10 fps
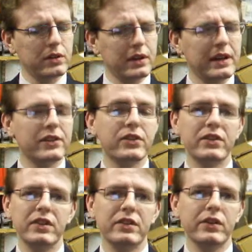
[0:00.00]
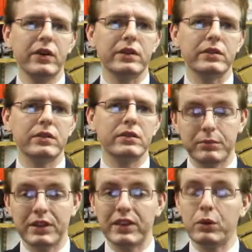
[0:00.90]
Is the C silent?
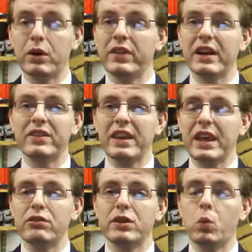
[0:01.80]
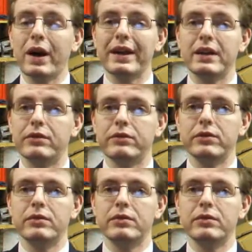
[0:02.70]
Is anyone there to hear it wave?